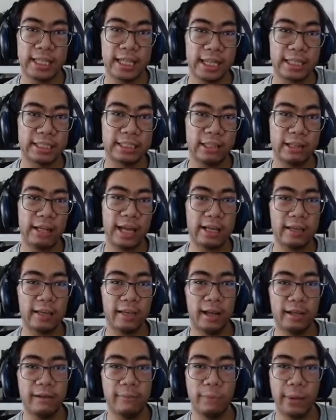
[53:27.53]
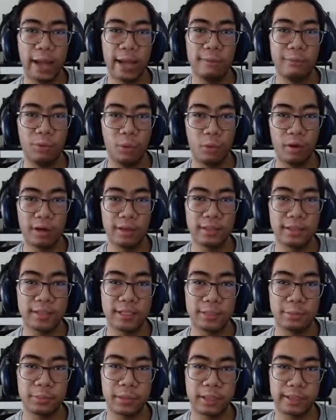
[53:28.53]
It still had a lot of bad
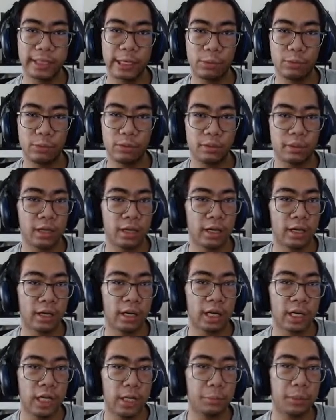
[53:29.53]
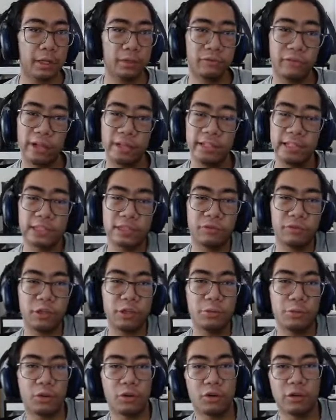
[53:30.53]
ports, but at least a few
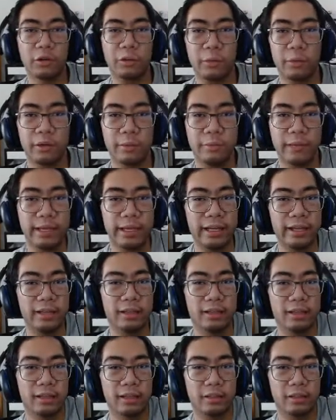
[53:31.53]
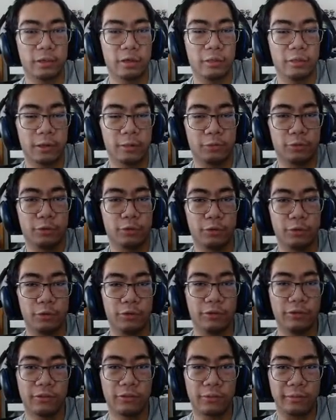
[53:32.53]
more were
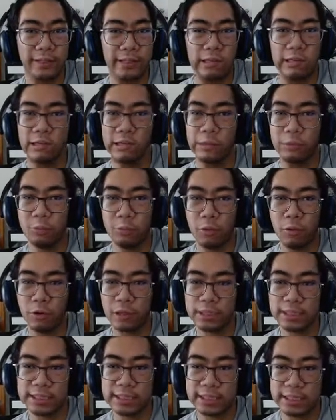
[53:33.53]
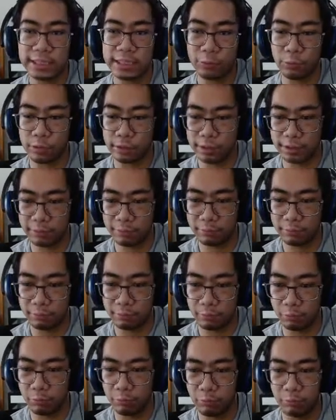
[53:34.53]
improved from the early ports that were
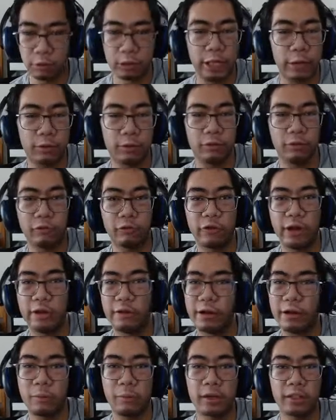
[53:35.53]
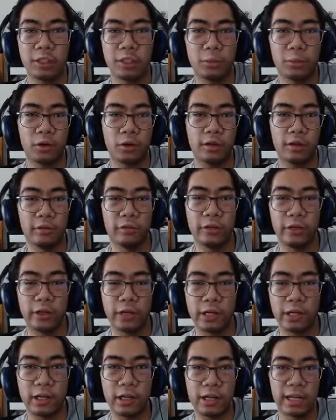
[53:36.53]
very much more
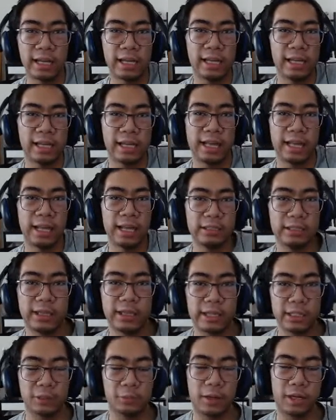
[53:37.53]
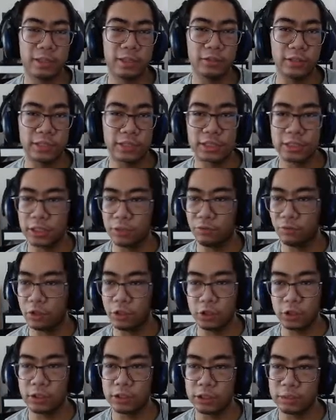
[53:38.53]
inferior to the Xbox 360
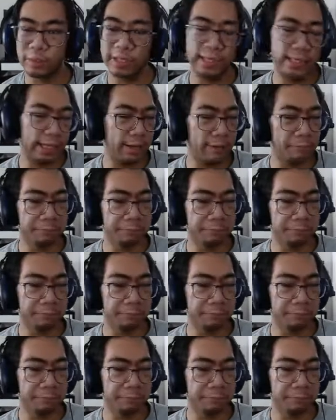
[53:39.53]
versions. But yeah.